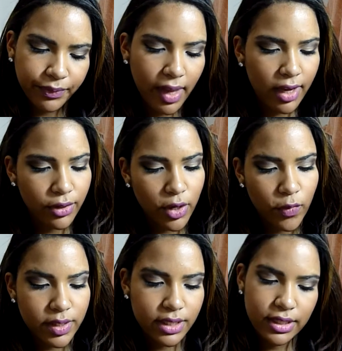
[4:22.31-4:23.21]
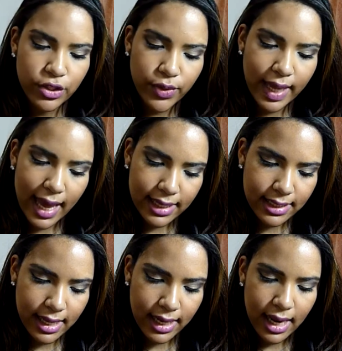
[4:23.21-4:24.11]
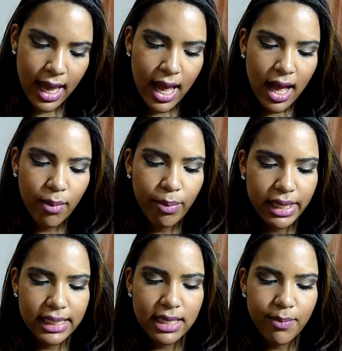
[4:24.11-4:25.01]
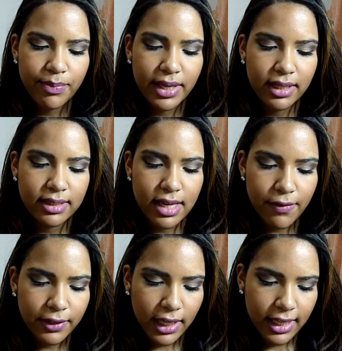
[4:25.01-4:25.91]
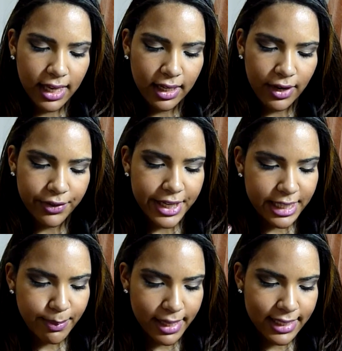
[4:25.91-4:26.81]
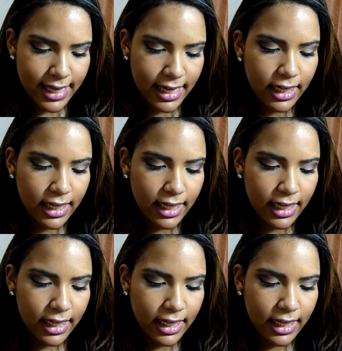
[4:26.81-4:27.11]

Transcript: I don't know if it's a citric acid. But it's something definitely that irritates my skin.